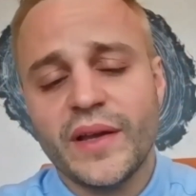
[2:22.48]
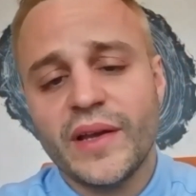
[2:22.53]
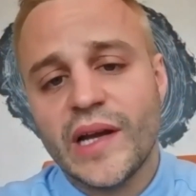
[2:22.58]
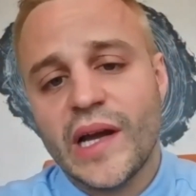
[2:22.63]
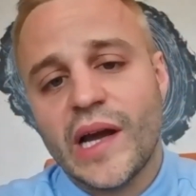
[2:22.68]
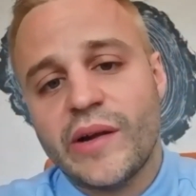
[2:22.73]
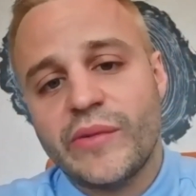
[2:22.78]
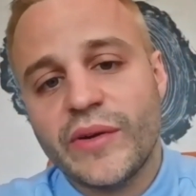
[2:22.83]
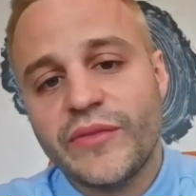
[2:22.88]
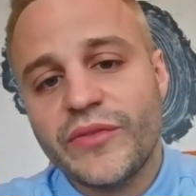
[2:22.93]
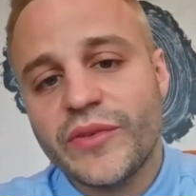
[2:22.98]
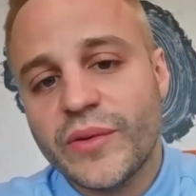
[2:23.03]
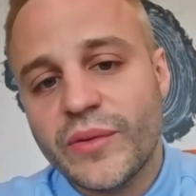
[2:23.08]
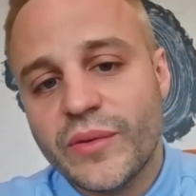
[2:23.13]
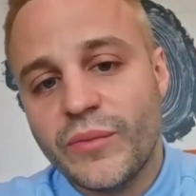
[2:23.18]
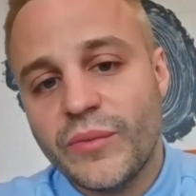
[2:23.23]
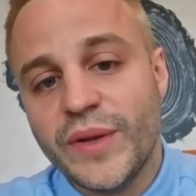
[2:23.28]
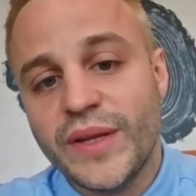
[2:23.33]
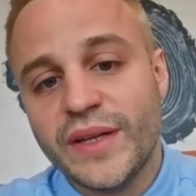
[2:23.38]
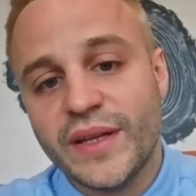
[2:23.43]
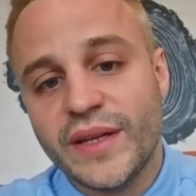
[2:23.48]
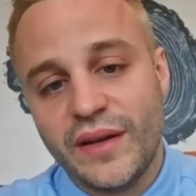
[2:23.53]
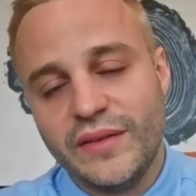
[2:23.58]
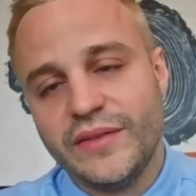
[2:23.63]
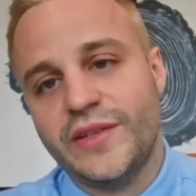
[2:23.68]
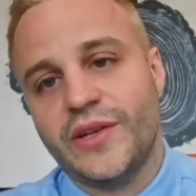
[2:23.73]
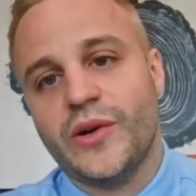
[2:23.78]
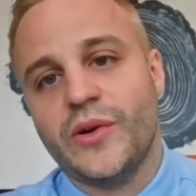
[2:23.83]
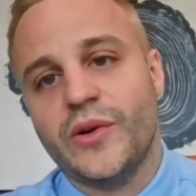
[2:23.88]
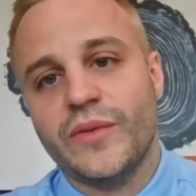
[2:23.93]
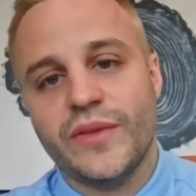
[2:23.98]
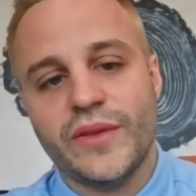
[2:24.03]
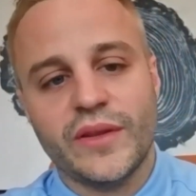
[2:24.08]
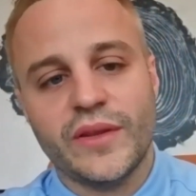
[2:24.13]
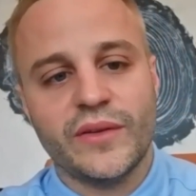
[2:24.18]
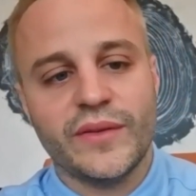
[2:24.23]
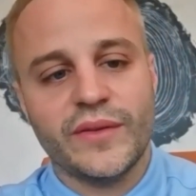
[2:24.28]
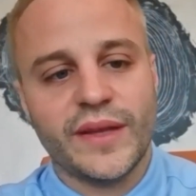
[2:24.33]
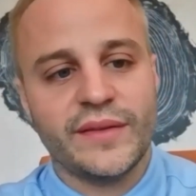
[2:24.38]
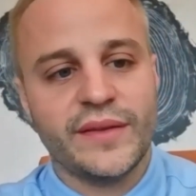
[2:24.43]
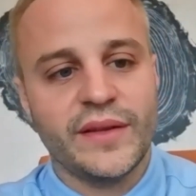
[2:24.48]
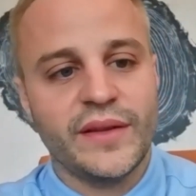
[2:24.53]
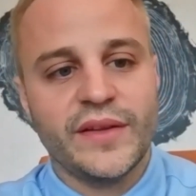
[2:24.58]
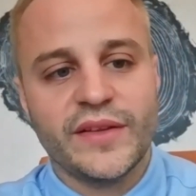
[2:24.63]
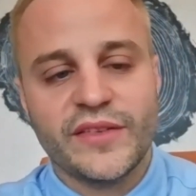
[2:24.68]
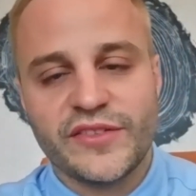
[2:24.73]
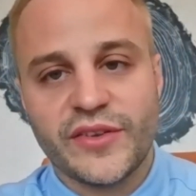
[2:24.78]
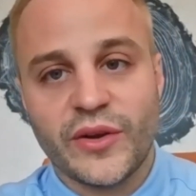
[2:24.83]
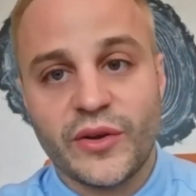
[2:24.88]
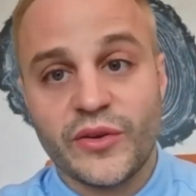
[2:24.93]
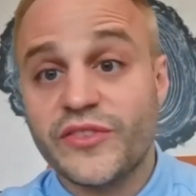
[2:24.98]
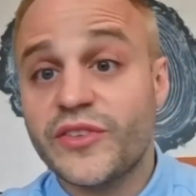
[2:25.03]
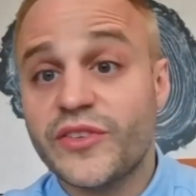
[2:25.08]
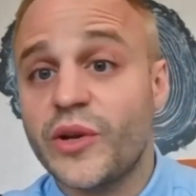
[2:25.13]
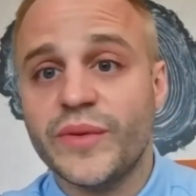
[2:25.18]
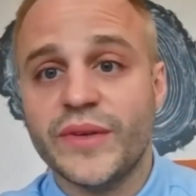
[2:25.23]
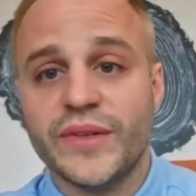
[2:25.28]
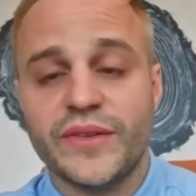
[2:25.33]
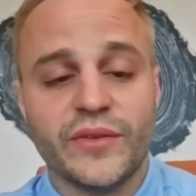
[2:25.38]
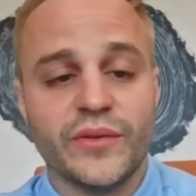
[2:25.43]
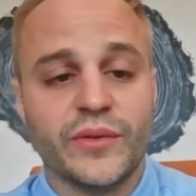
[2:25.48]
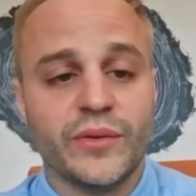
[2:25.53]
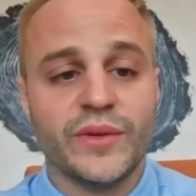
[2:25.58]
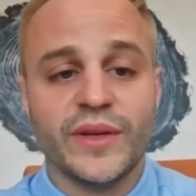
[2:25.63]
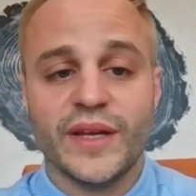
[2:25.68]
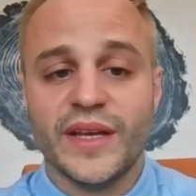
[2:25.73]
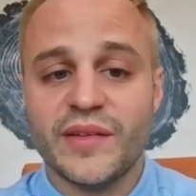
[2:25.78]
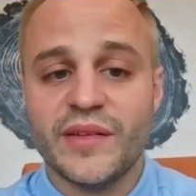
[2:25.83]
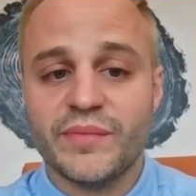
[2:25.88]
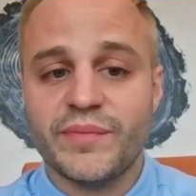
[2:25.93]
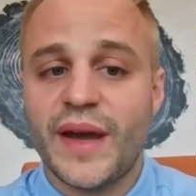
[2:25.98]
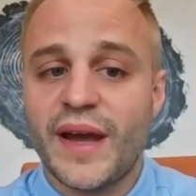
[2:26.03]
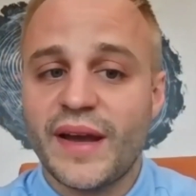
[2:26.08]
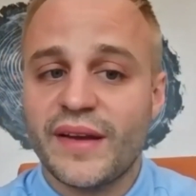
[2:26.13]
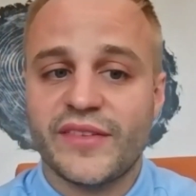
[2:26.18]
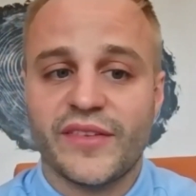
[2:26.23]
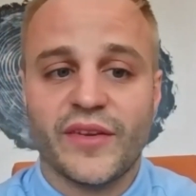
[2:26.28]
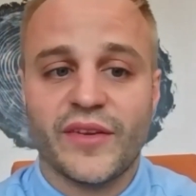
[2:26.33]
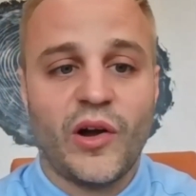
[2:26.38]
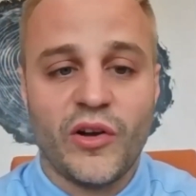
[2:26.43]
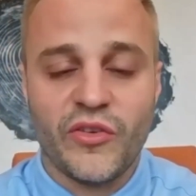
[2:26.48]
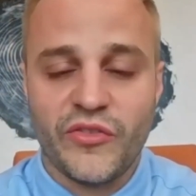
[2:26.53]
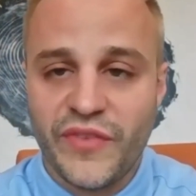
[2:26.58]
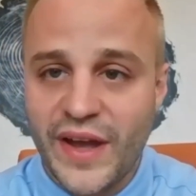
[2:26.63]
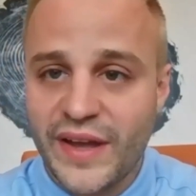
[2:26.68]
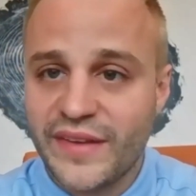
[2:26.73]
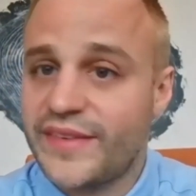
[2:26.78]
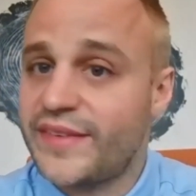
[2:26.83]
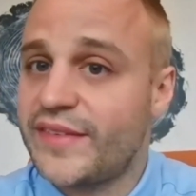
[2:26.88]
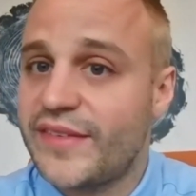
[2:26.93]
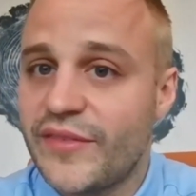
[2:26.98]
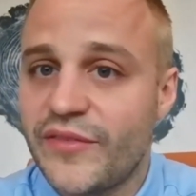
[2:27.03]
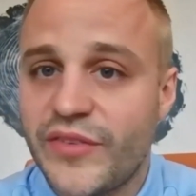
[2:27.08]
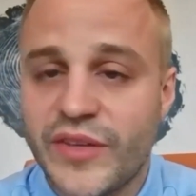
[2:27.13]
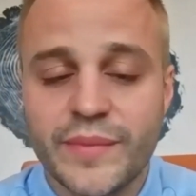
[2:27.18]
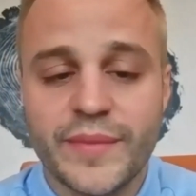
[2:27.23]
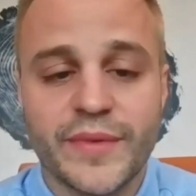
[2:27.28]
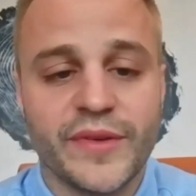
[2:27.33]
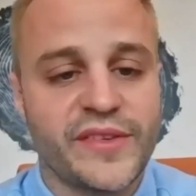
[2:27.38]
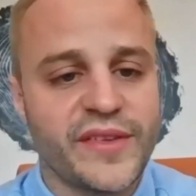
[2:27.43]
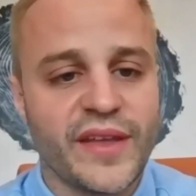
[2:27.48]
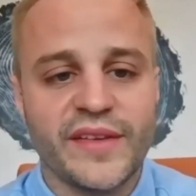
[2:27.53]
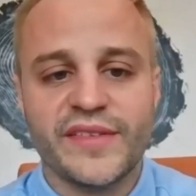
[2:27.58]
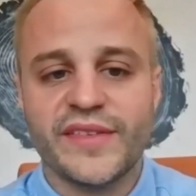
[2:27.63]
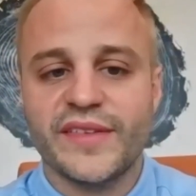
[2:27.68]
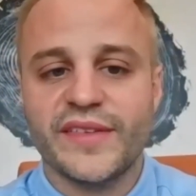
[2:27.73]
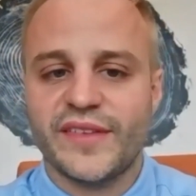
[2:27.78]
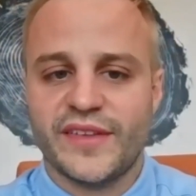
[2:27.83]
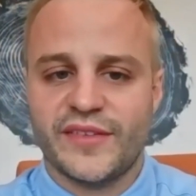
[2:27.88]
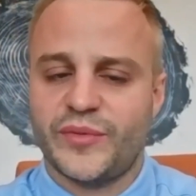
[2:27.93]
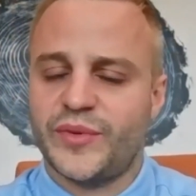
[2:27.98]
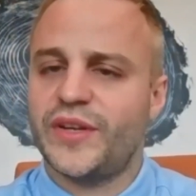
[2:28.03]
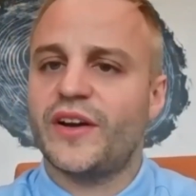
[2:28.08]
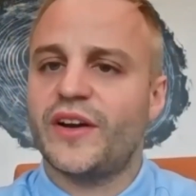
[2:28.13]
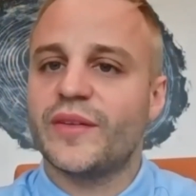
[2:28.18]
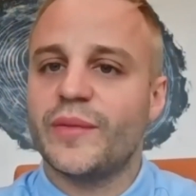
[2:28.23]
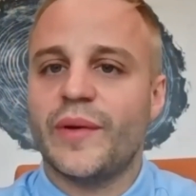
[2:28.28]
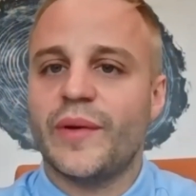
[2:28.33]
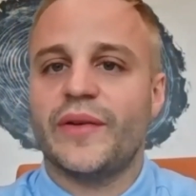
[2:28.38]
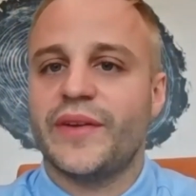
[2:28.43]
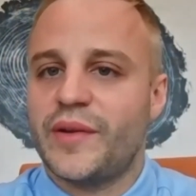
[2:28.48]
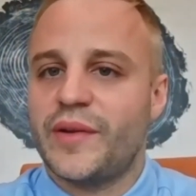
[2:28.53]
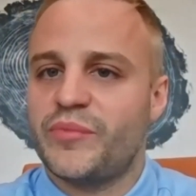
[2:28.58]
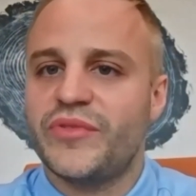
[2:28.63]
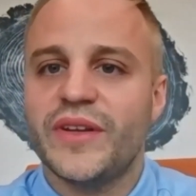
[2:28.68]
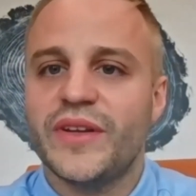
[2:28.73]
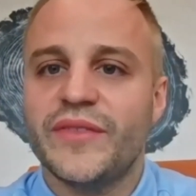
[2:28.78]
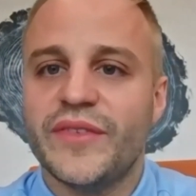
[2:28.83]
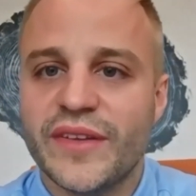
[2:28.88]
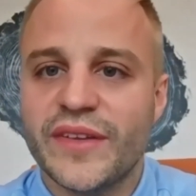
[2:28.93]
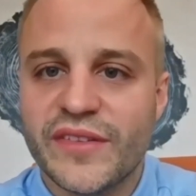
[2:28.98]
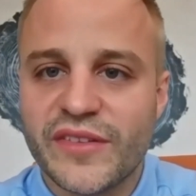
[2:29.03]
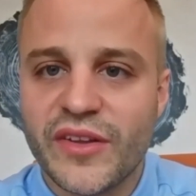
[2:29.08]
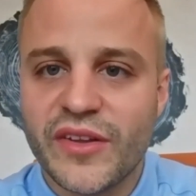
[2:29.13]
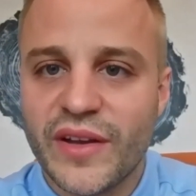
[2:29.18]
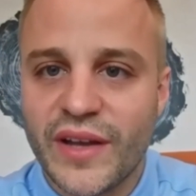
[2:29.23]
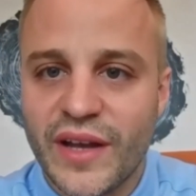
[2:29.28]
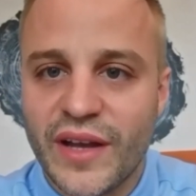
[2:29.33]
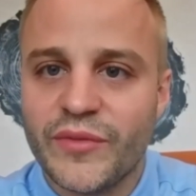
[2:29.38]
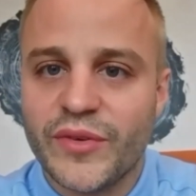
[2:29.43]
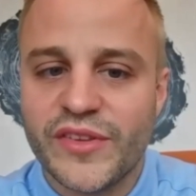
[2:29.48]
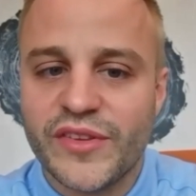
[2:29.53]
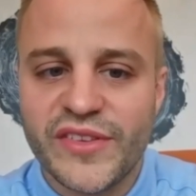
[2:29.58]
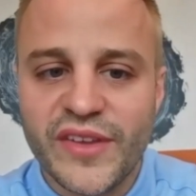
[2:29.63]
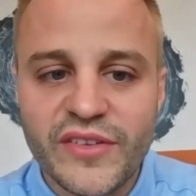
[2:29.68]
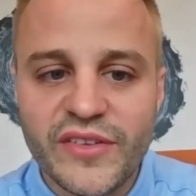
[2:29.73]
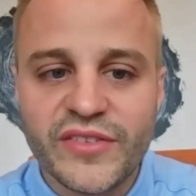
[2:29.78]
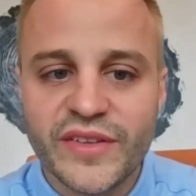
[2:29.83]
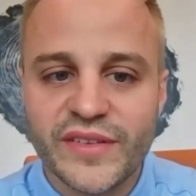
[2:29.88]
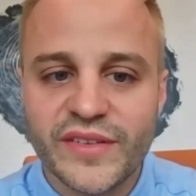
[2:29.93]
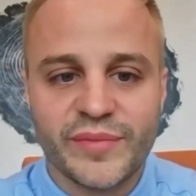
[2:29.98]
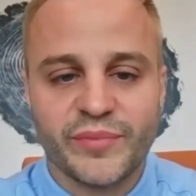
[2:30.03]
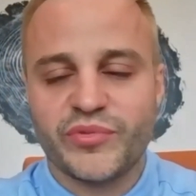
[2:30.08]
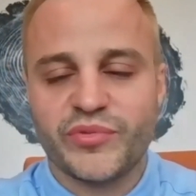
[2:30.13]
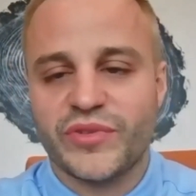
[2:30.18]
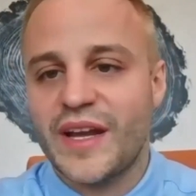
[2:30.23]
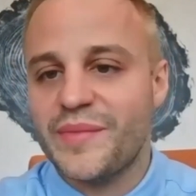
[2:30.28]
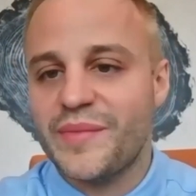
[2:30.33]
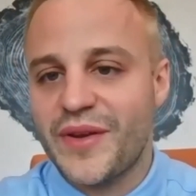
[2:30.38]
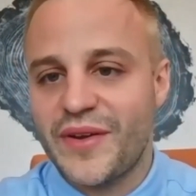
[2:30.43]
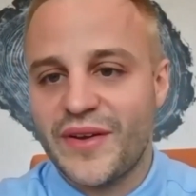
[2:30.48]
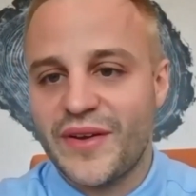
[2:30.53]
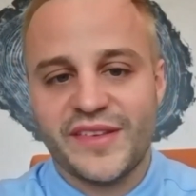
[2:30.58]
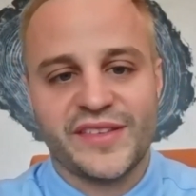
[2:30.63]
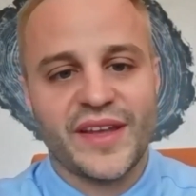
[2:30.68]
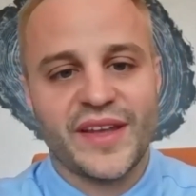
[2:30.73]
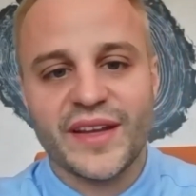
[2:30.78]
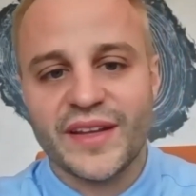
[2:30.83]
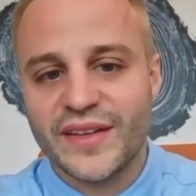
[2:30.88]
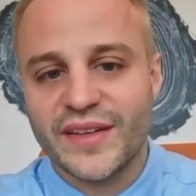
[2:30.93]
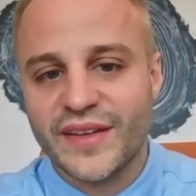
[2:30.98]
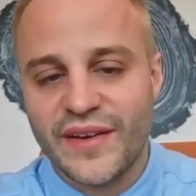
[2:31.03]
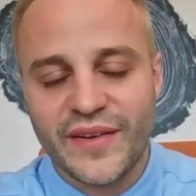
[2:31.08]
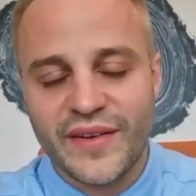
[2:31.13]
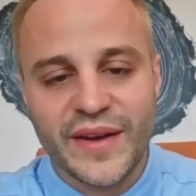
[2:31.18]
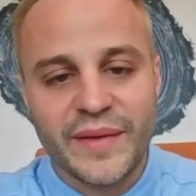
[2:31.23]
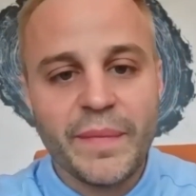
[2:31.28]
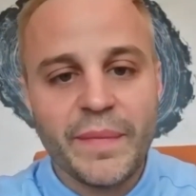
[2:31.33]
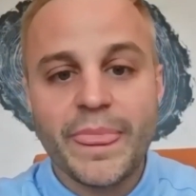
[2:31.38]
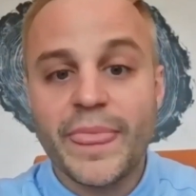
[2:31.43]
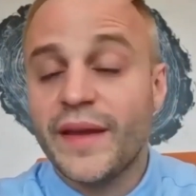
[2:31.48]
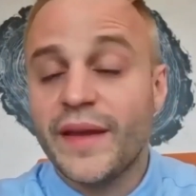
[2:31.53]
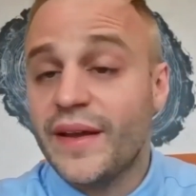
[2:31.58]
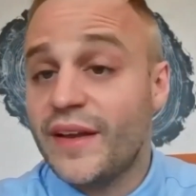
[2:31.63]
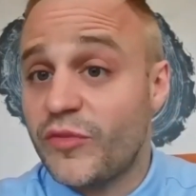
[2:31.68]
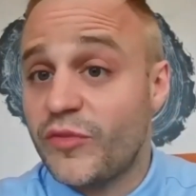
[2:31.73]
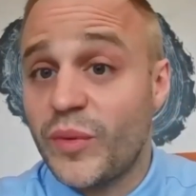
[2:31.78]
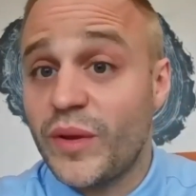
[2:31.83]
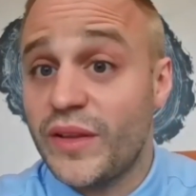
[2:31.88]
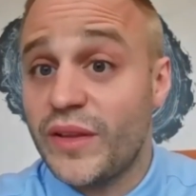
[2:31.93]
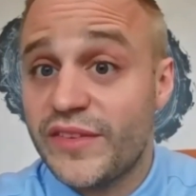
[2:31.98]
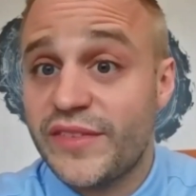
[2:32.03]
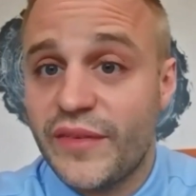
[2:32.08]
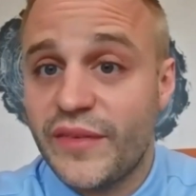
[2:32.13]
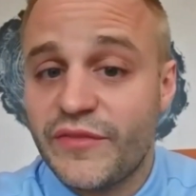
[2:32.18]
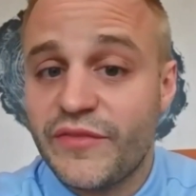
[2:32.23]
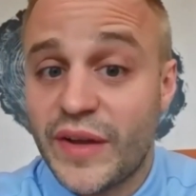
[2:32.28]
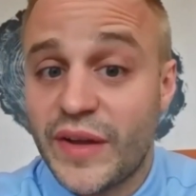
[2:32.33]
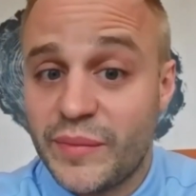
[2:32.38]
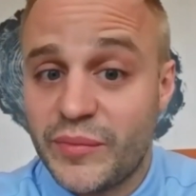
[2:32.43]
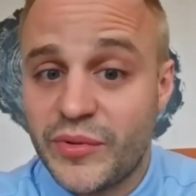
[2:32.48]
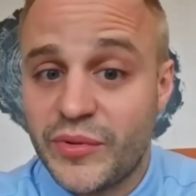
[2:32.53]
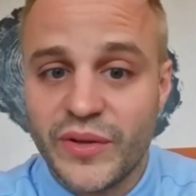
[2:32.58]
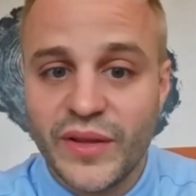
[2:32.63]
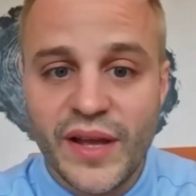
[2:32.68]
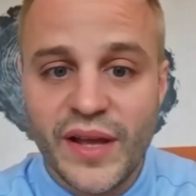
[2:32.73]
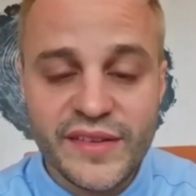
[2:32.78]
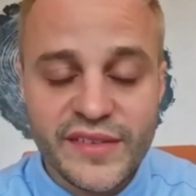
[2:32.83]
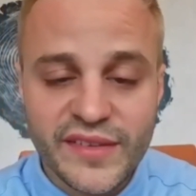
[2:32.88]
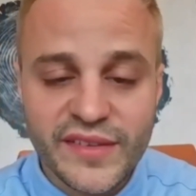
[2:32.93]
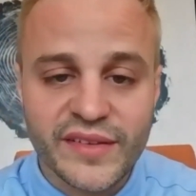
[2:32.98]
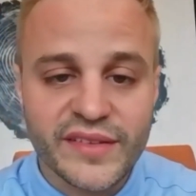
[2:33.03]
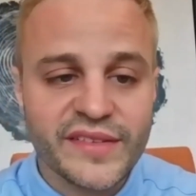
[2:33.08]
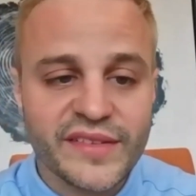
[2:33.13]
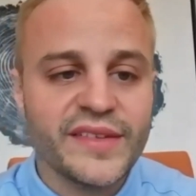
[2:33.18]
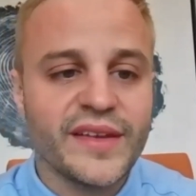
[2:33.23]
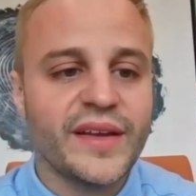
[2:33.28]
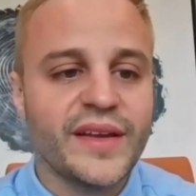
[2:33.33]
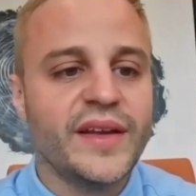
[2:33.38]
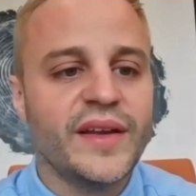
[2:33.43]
However, we now know, that SARS-CoV-2 impacts all facets of hemostasis, as we talked about in our previous conversations, primary, secondary, as well as fibrinolysis.